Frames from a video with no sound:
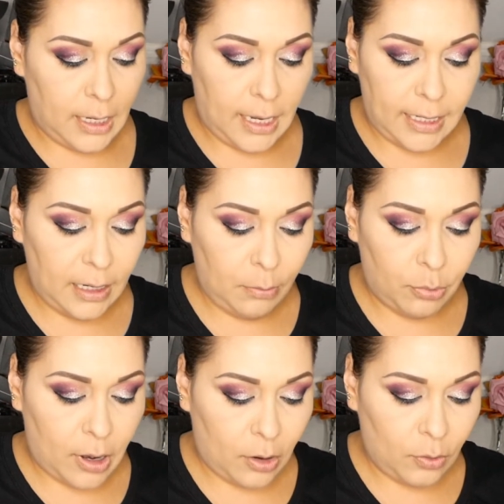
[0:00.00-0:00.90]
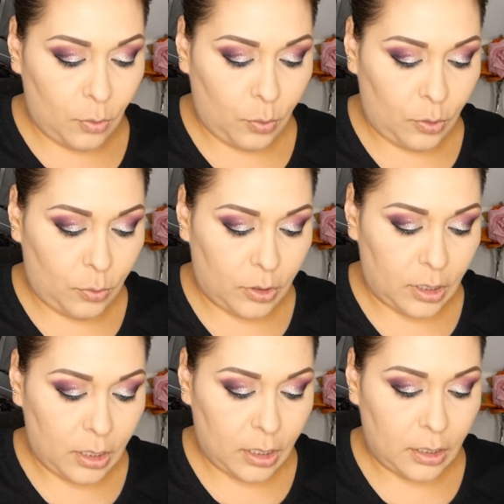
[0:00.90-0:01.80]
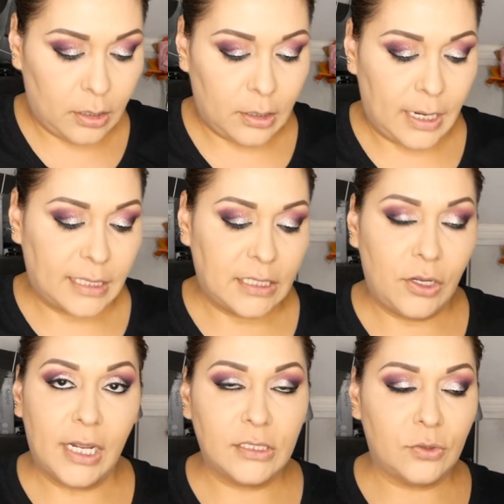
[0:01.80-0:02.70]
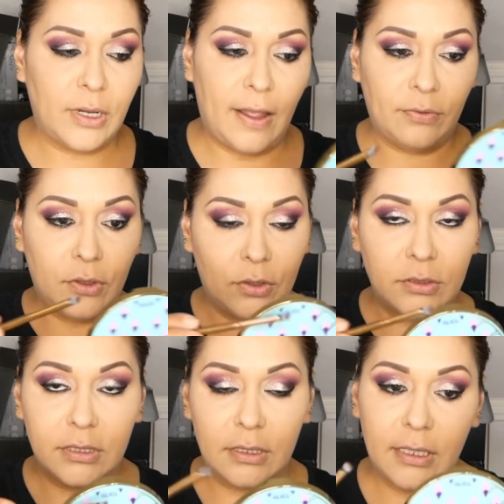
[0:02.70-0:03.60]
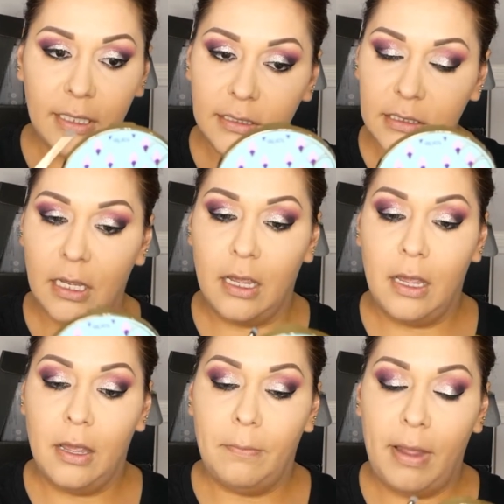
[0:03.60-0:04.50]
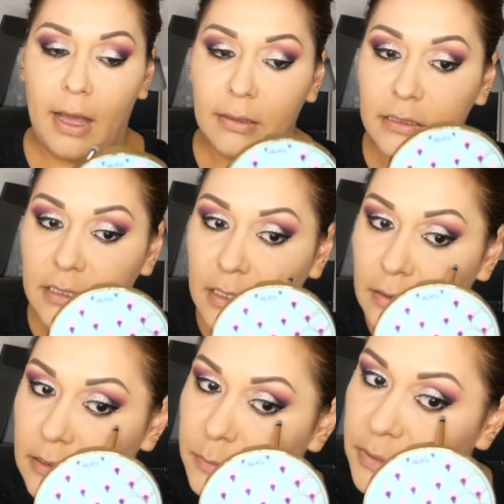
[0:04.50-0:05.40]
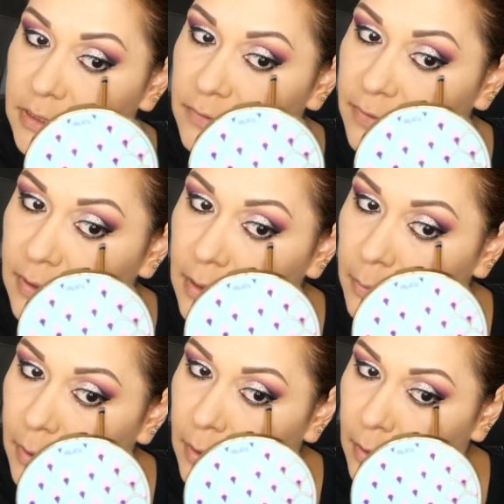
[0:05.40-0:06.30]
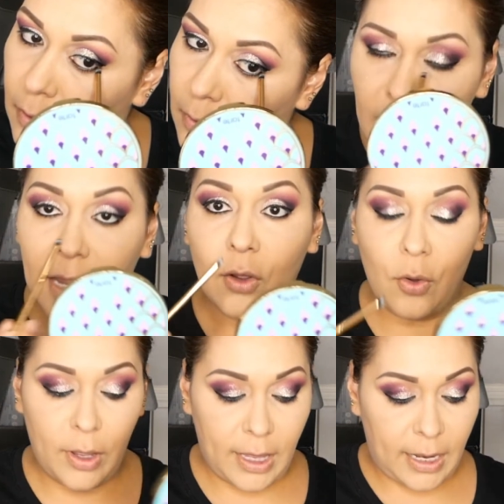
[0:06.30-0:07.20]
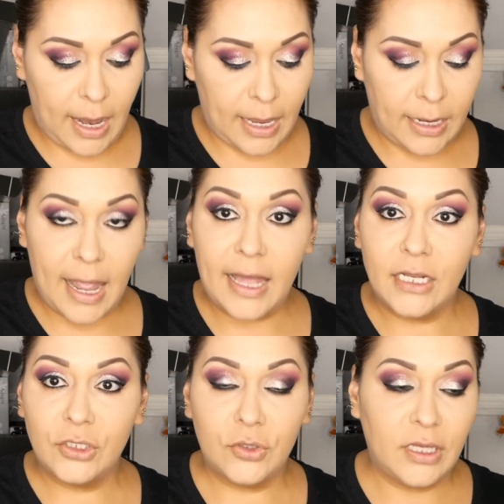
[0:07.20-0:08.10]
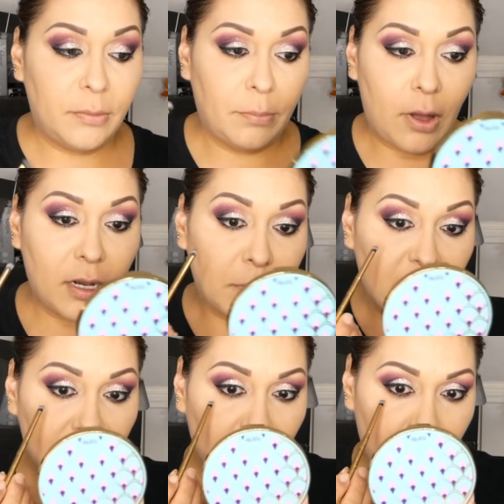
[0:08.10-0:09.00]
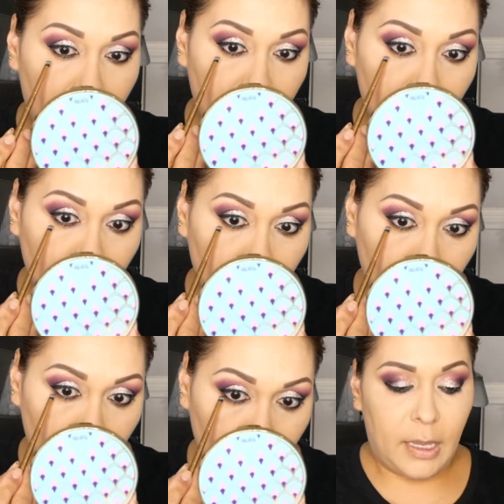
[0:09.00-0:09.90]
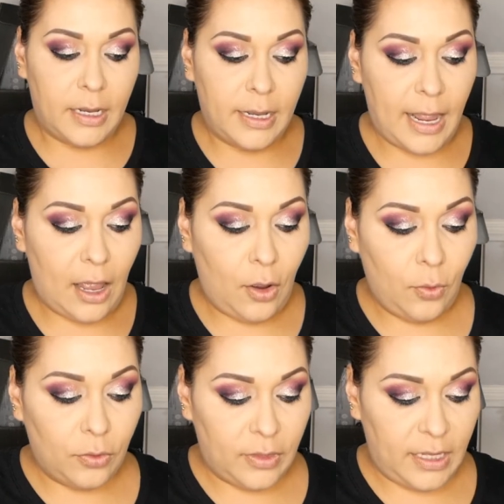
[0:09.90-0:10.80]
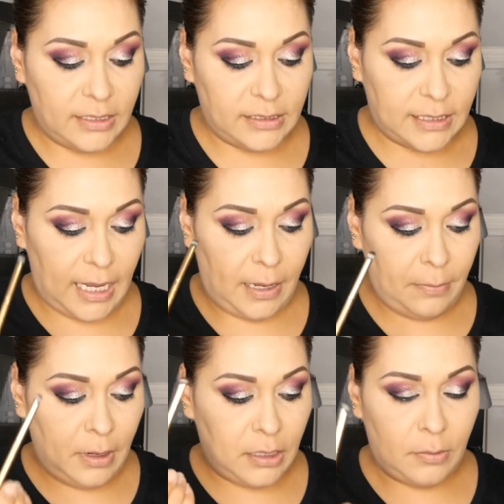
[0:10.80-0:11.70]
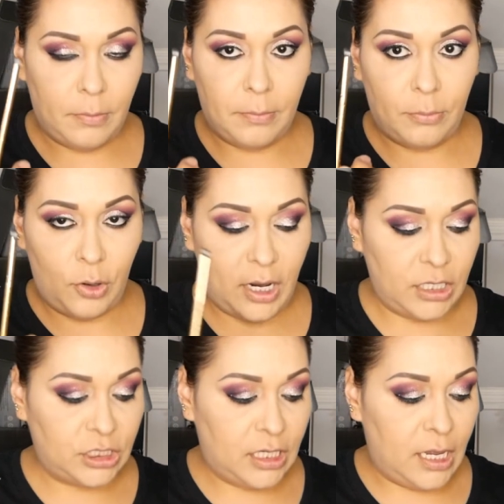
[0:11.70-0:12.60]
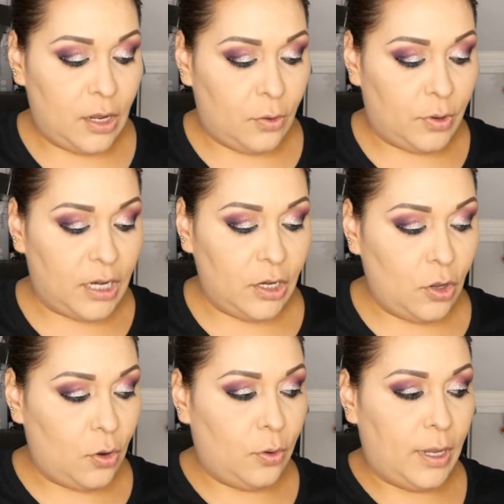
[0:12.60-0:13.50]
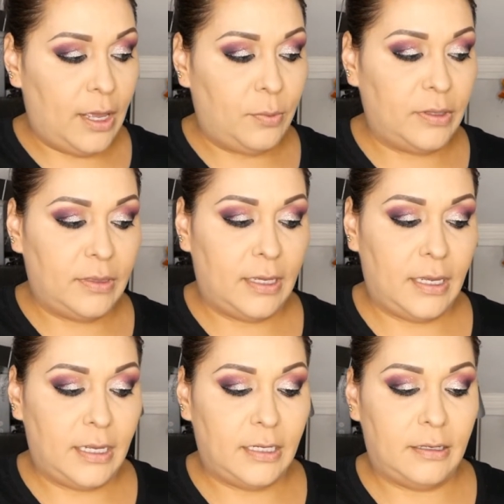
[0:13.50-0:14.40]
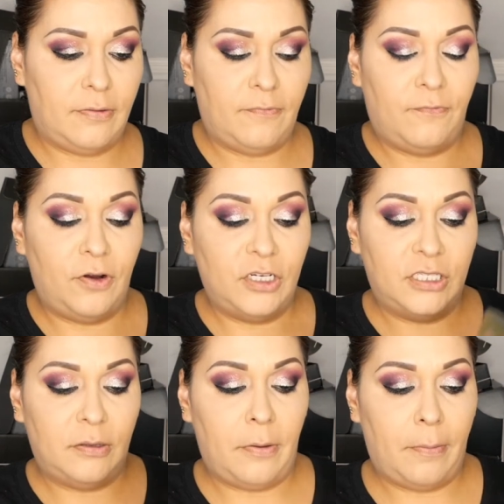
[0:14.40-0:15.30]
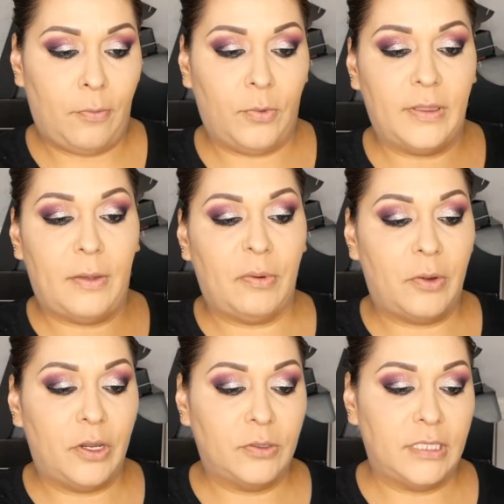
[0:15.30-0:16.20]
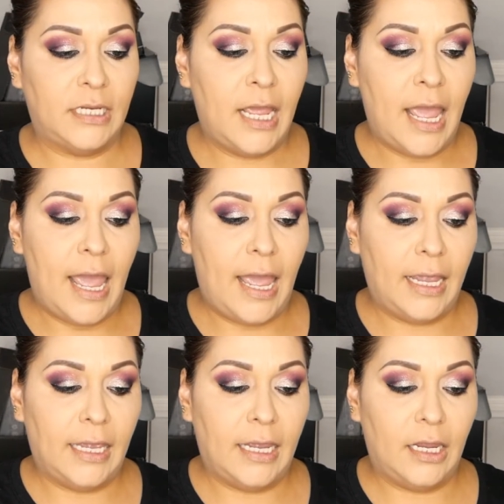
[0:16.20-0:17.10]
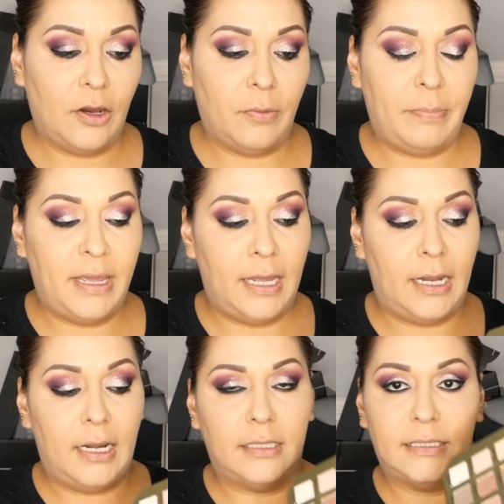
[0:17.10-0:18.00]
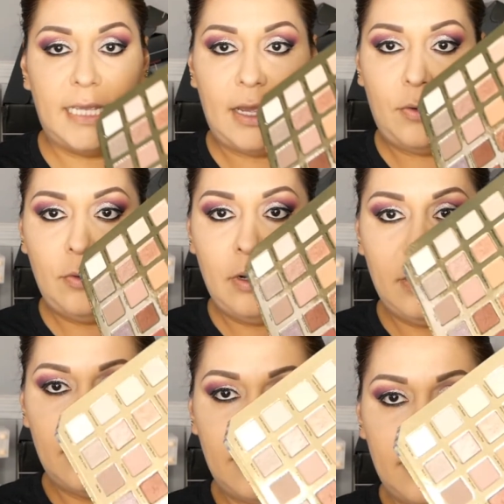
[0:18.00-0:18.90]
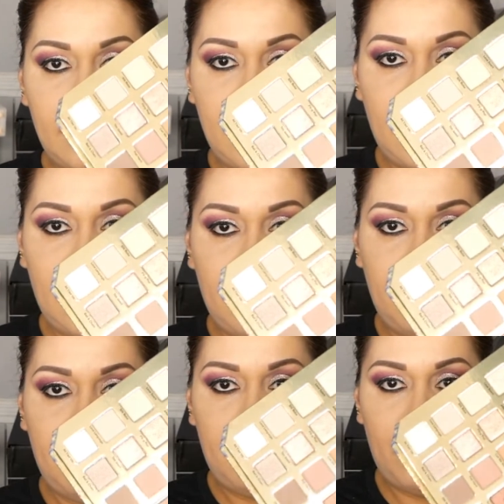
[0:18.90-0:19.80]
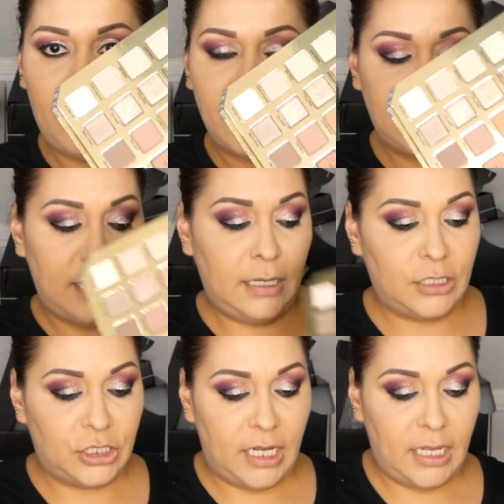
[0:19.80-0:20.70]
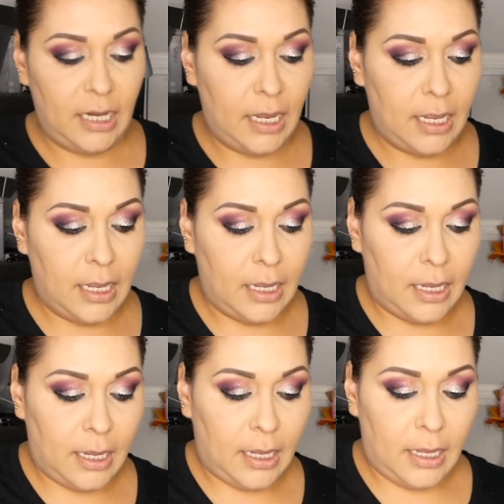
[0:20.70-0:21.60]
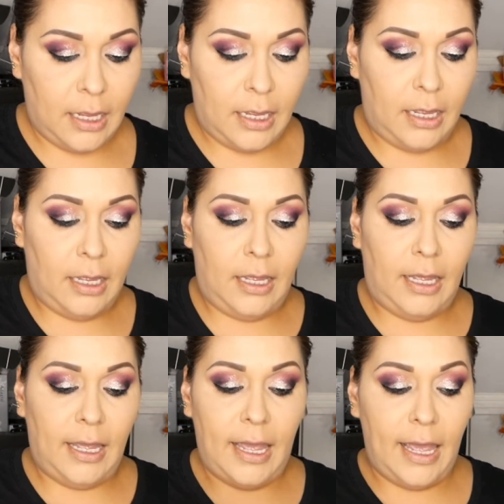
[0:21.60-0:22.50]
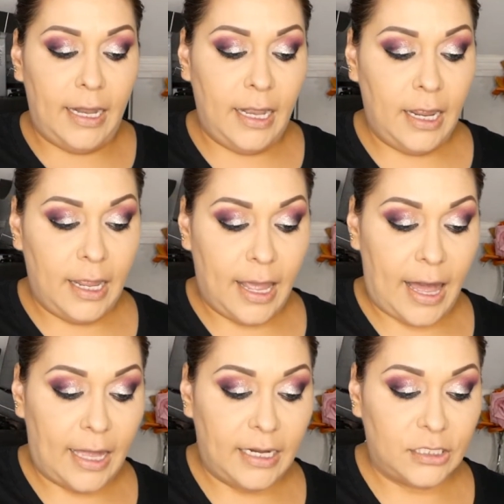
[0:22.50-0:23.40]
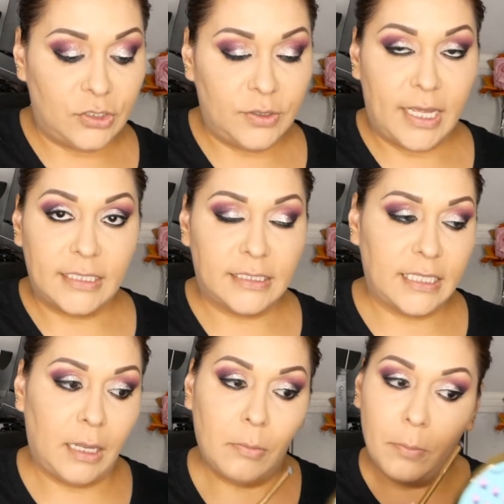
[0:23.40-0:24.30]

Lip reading: Any brown will work. Like I tell you, guys don't have to use these palettes specifically, and go ahead and add it to the bottom of your eye, okay? Now the same brush, we're gonna go ahead with the first one that we were using and get your pen down, the burgundy shade, and add it to that same